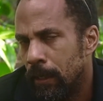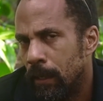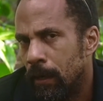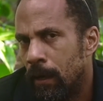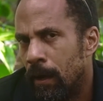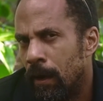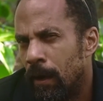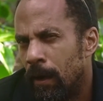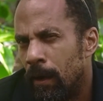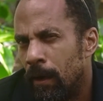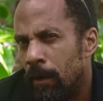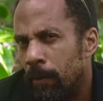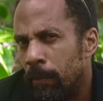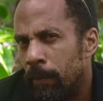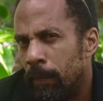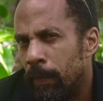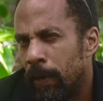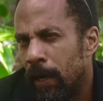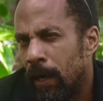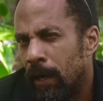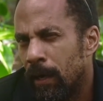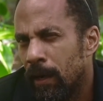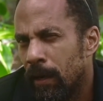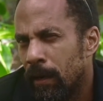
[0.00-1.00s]

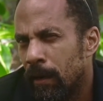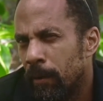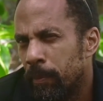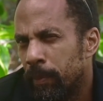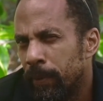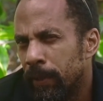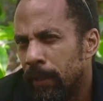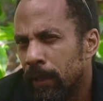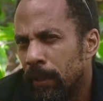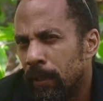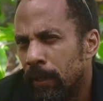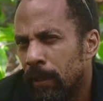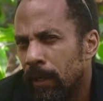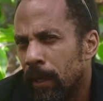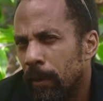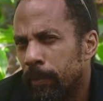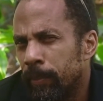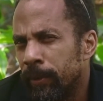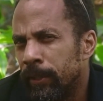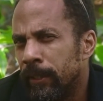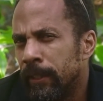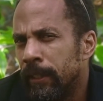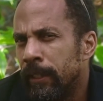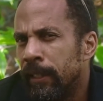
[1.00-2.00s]
But a couple
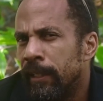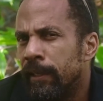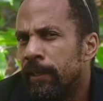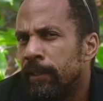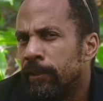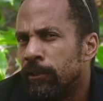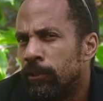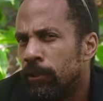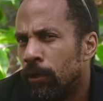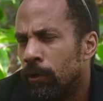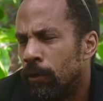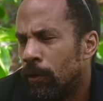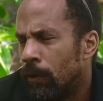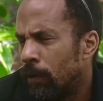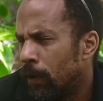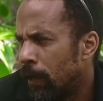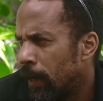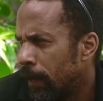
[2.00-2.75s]
of years ago,